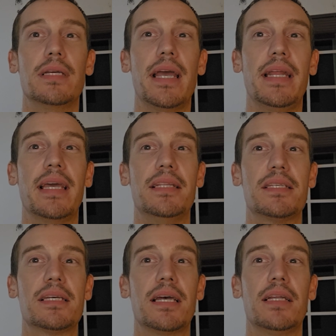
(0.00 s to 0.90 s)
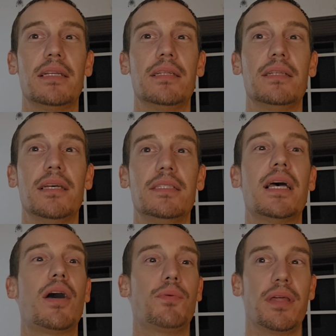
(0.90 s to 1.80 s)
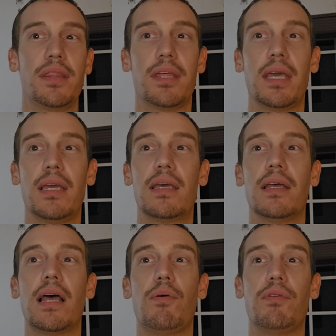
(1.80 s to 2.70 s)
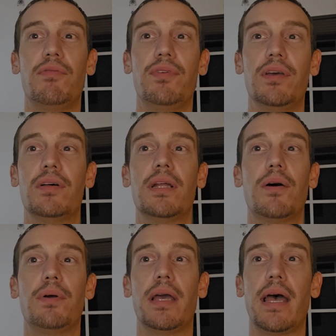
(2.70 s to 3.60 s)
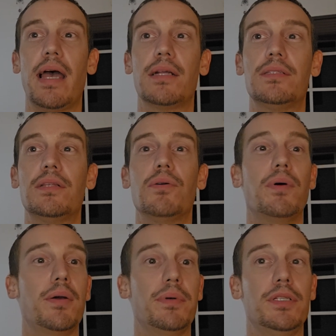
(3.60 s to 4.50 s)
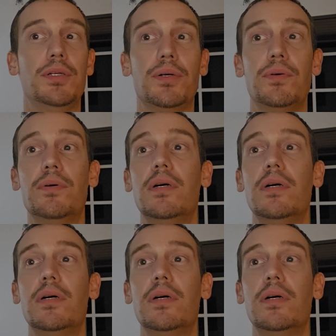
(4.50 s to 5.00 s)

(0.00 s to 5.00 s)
gaining insight into how we think and how we feel and how we act the way we do.